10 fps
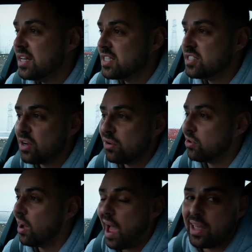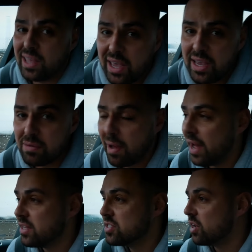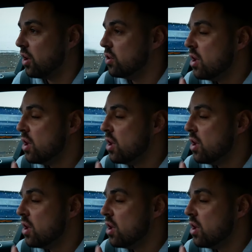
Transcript: since I was like 18, man. So